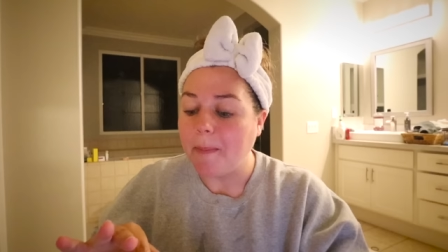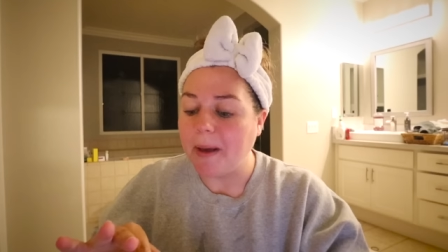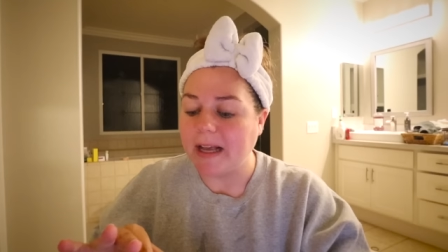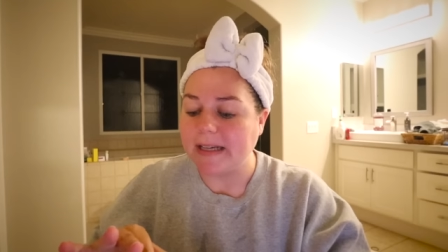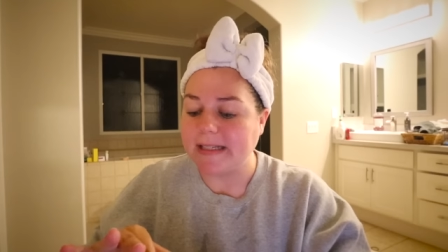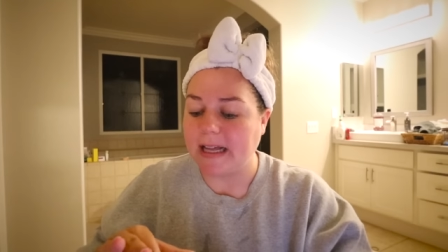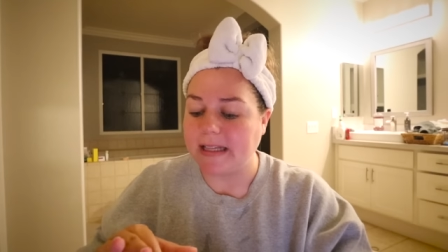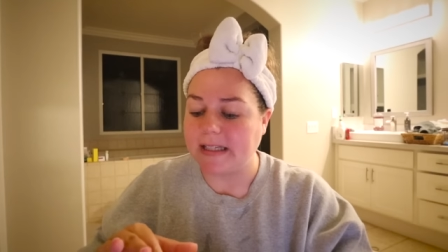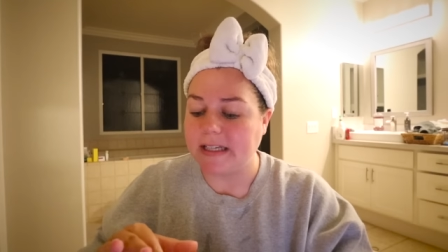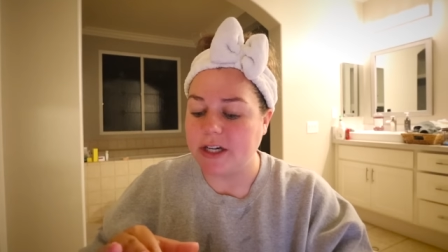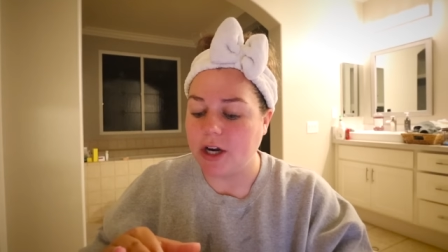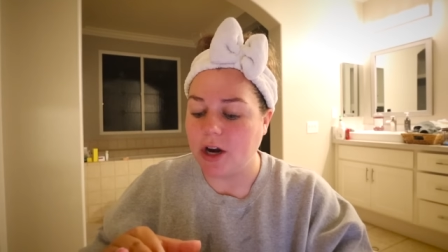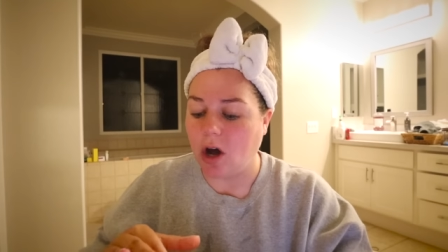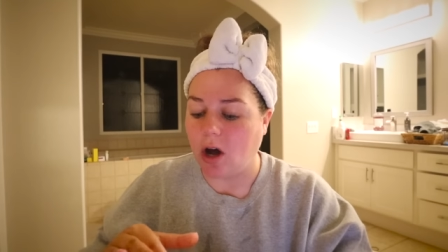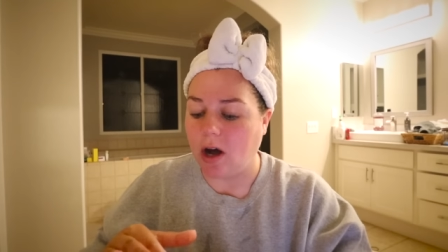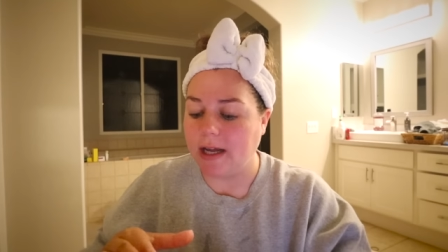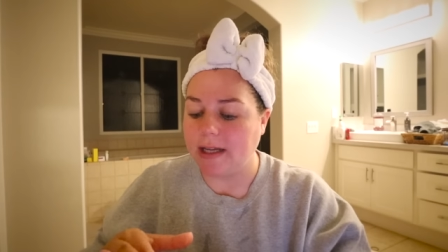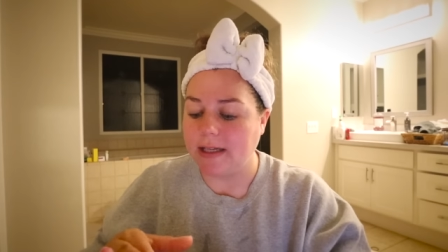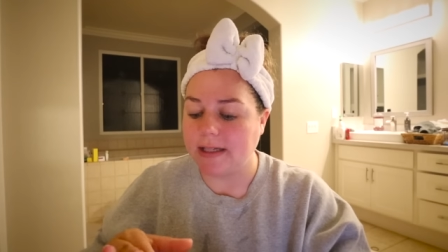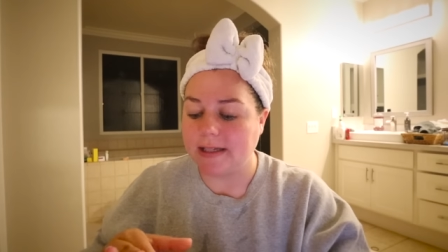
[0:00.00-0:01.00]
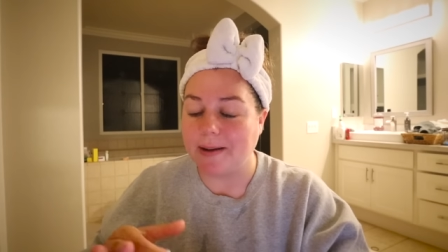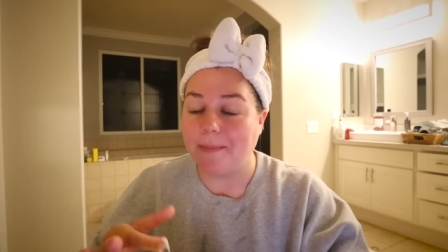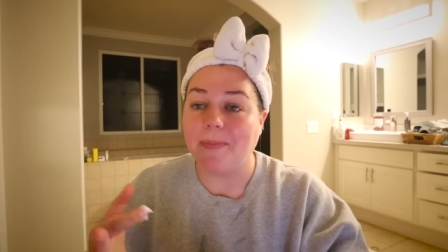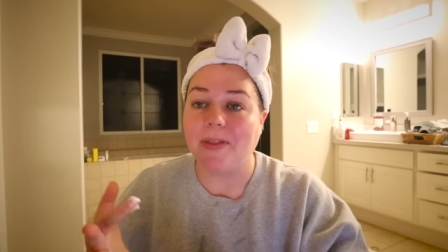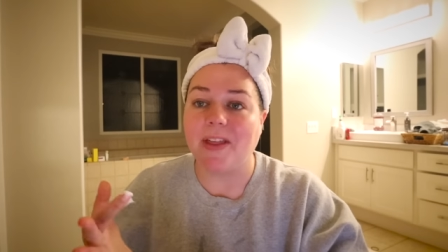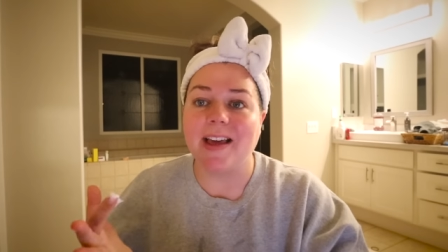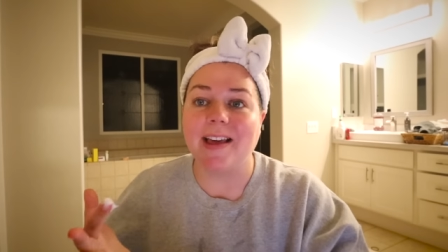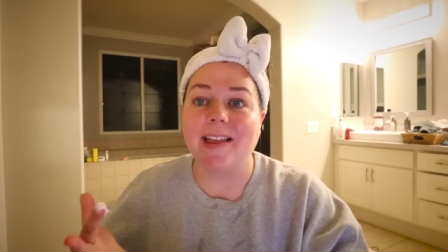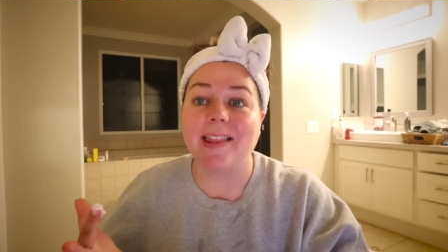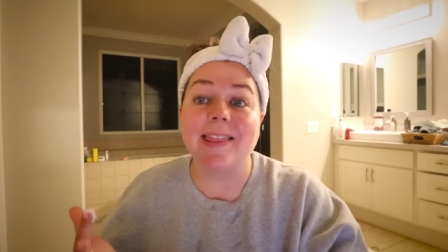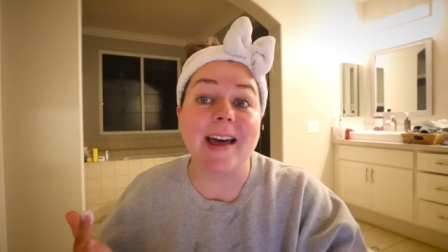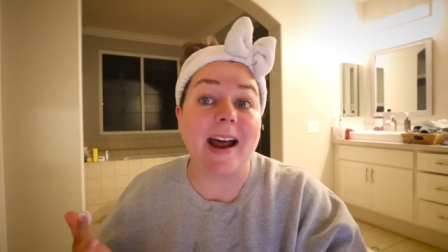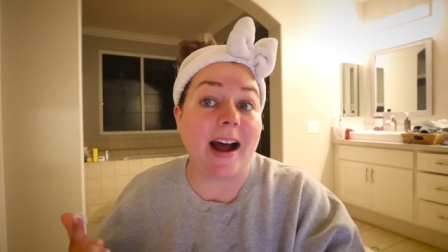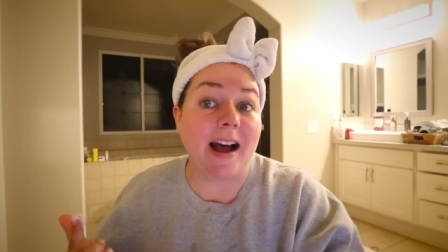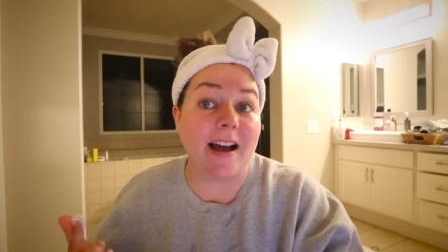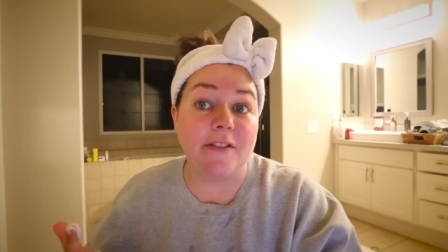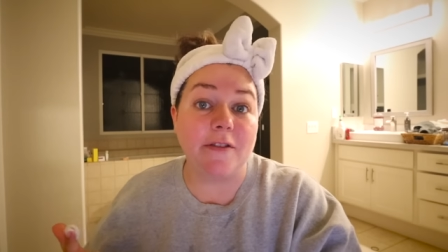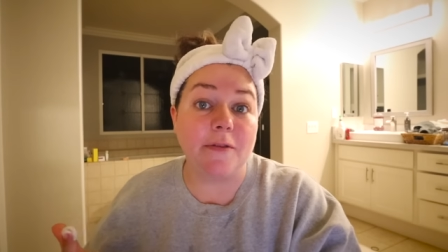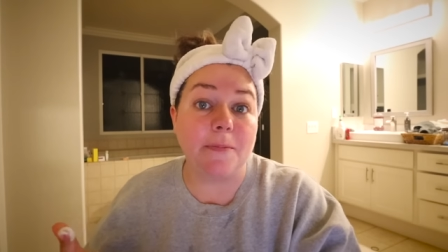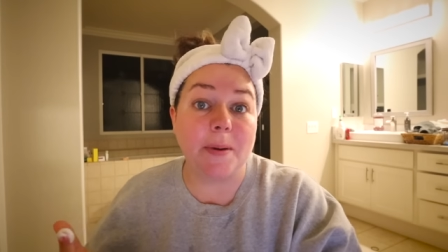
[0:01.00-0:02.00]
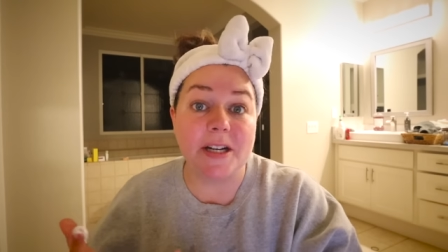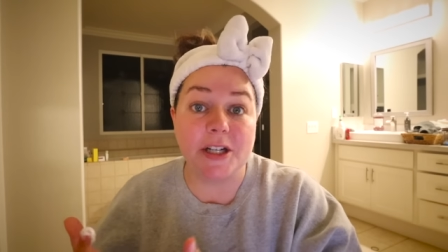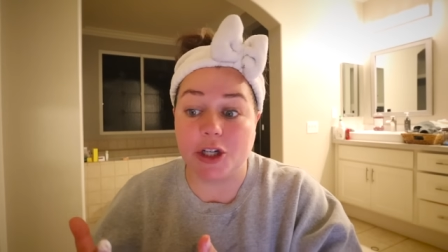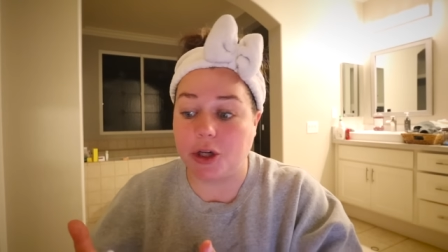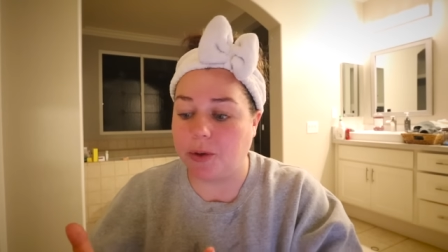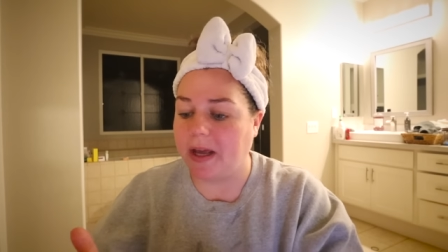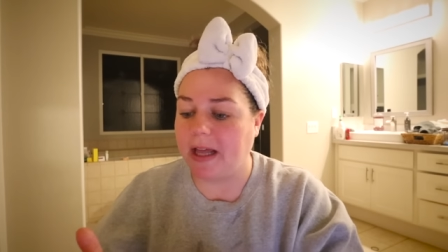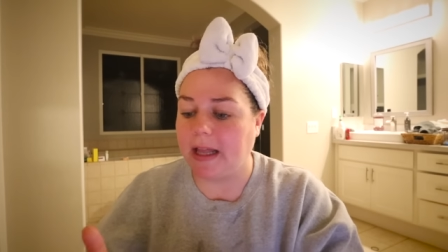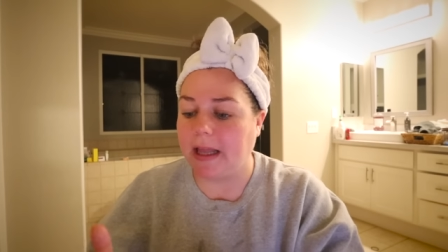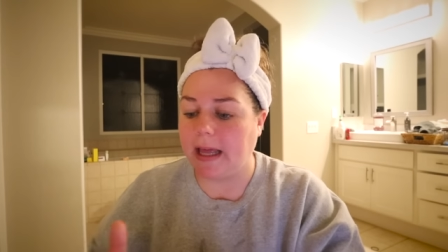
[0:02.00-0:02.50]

because that's not something that I've been doing